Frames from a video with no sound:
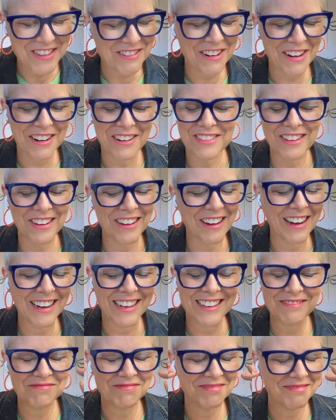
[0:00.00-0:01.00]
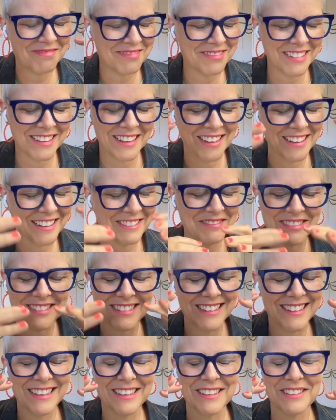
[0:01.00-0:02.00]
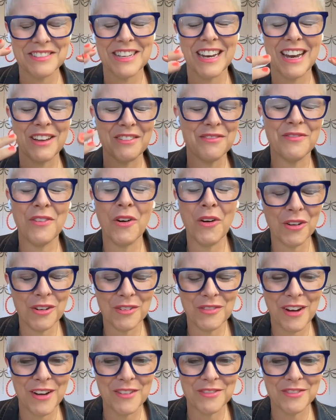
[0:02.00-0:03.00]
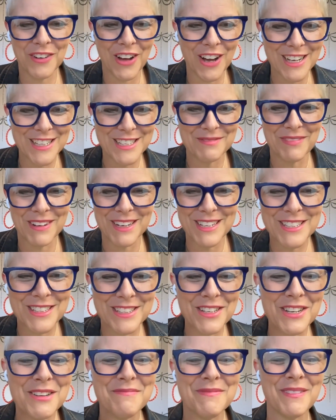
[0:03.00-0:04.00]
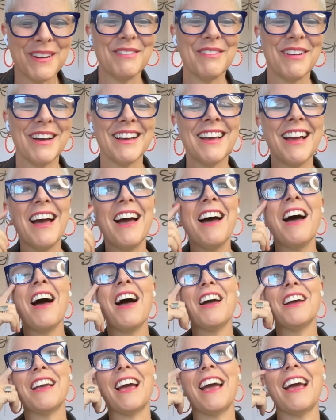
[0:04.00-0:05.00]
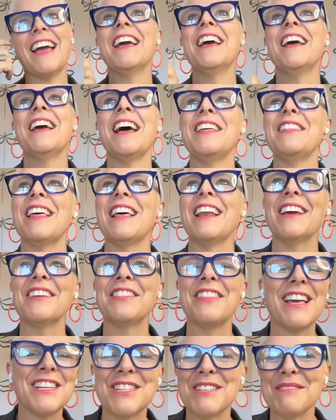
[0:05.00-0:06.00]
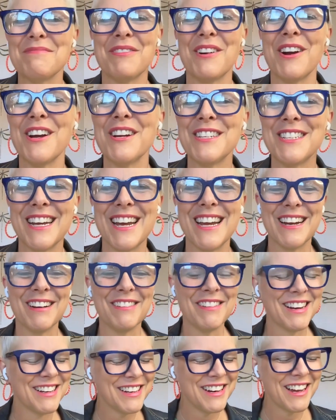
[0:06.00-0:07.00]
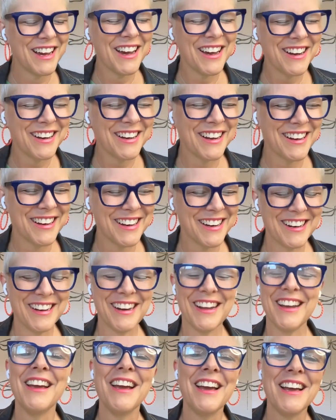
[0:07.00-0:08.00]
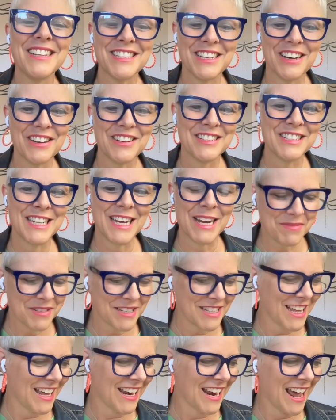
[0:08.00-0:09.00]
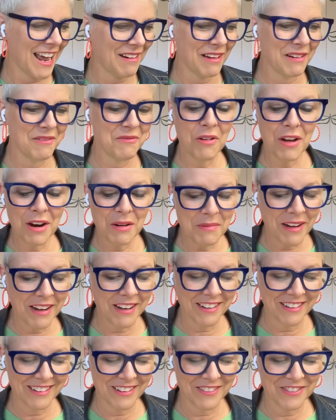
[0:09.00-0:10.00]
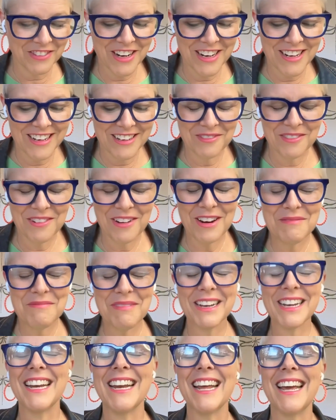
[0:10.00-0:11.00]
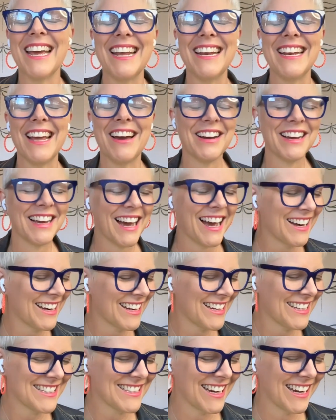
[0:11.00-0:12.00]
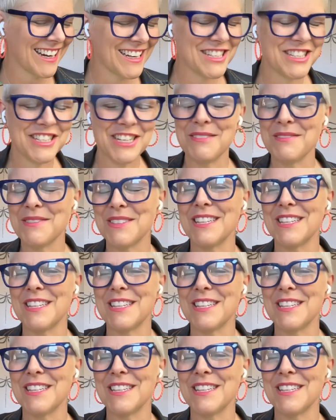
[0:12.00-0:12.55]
I thought there was like 4 or 5 flies in my soup, and I'm like, okay. And they're like, there's your protein. I'm like, no. So I tipped that out. I'm like, what am I going to eat now? I can't eat steak and chips.